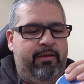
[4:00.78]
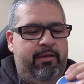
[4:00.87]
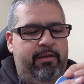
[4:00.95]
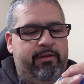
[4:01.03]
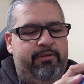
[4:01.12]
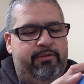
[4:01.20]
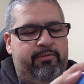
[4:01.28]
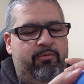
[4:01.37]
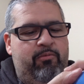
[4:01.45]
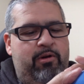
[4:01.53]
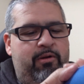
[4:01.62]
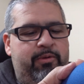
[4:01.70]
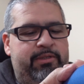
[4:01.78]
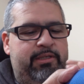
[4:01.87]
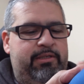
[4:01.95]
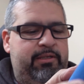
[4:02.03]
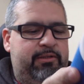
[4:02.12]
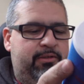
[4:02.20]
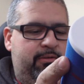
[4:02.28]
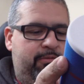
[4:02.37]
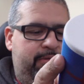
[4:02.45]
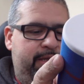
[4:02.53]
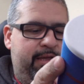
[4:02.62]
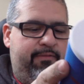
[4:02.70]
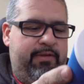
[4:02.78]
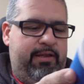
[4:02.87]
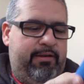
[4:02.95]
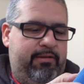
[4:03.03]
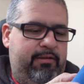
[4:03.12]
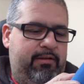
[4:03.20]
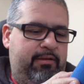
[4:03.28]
And it's water resistant, so they have that